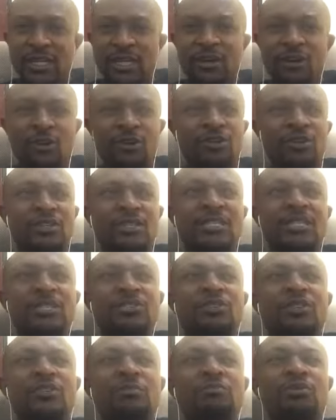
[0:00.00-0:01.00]
Or does it
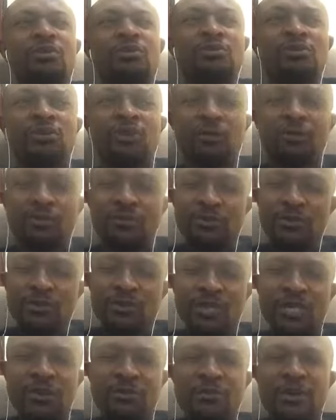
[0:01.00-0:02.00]
just build up? You
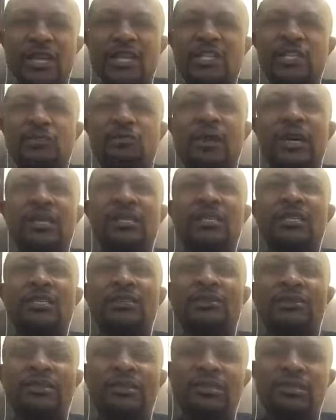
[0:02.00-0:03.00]
keep expanding
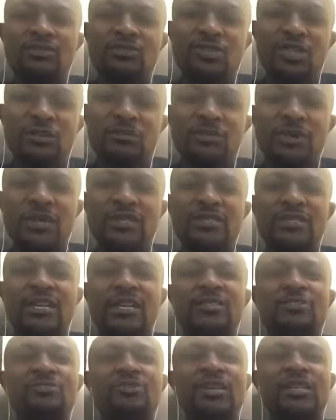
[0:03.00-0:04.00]
on it, you keep
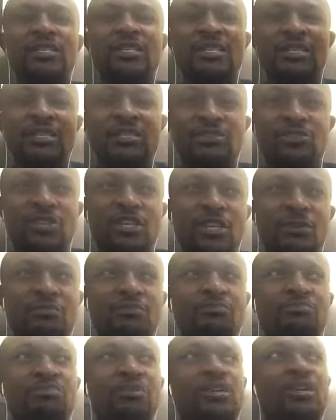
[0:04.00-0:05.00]
exaggerating it, you keep
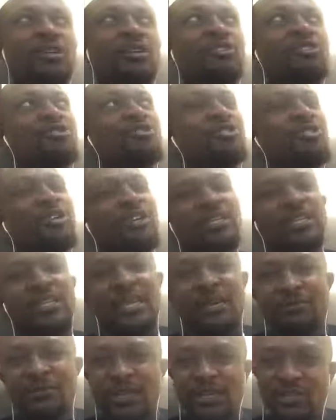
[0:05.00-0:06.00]
drawing
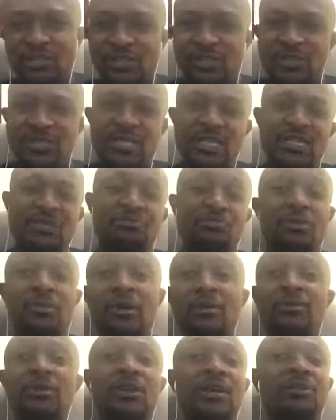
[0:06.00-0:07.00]
dimensions that
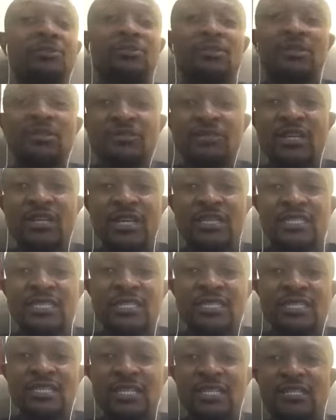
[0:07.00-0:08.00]
probably are not even
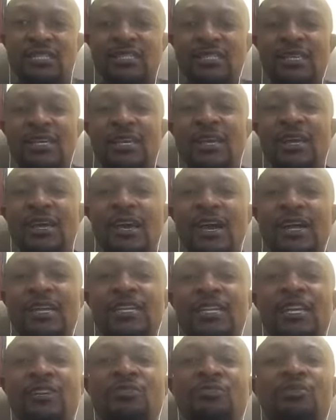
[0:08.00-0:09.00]
existent.
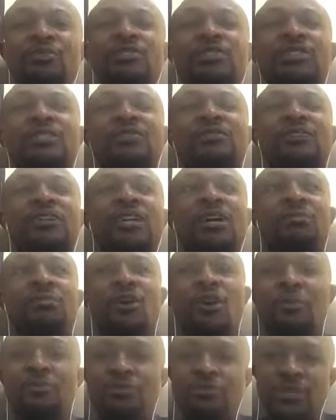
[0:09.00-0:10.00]
And then you put yourself under
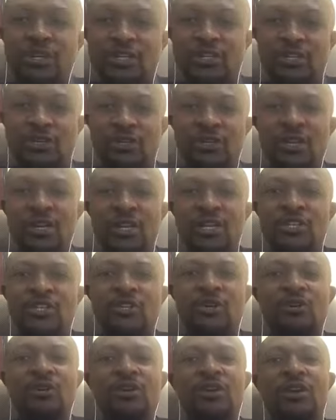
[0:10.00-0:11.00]
more pressure.
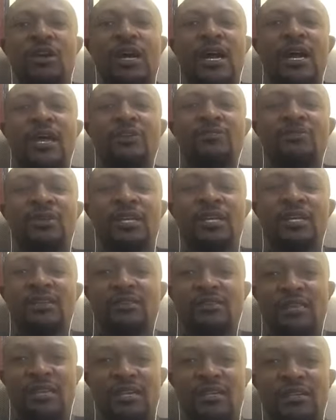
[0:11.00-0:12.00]
So I really
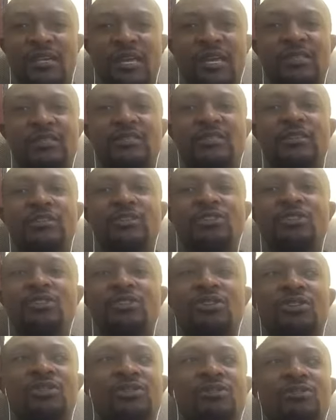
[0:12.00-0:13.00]
think that,
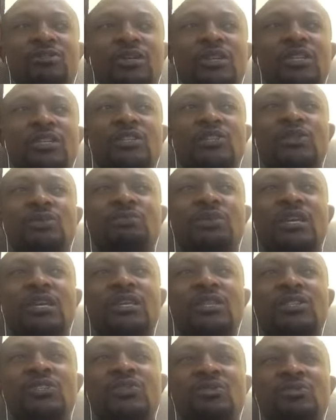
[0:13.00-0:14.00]
you know, we need to
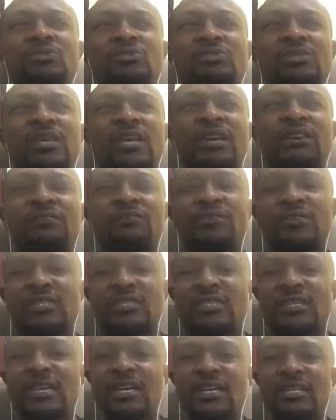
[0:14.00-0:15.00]
begin to re
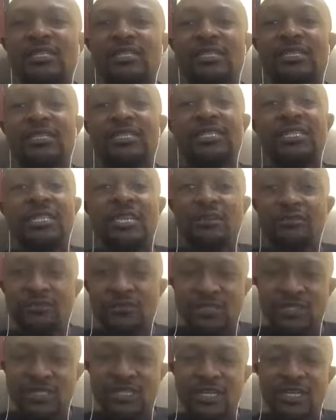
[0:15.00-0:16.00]
emphasize and de
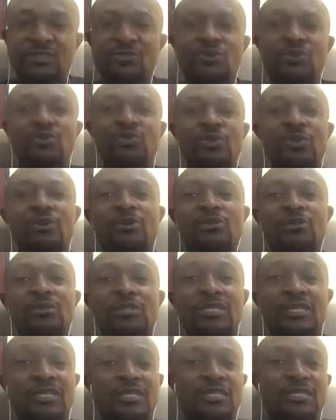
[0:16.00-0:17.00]
emphasize what we call
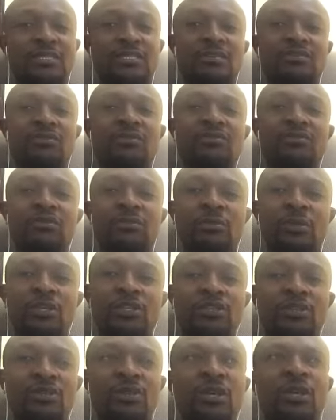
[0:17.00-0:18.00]
sensitive
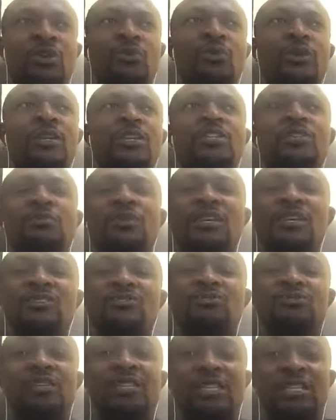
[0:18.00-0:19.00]
information. We need to begin
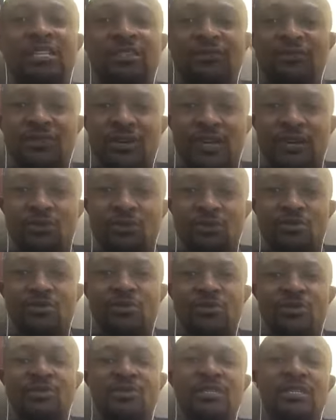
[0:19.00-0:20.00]
to redefine what we
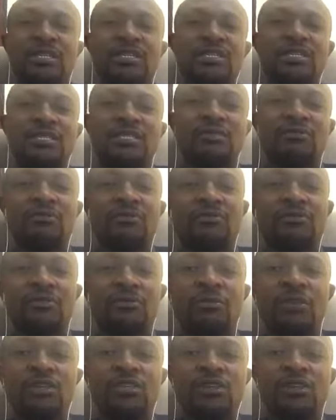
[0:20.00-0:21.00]
call sensitive
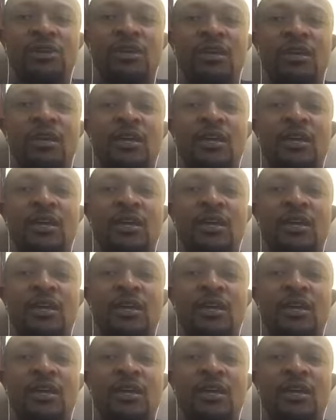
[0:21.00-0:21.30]
information.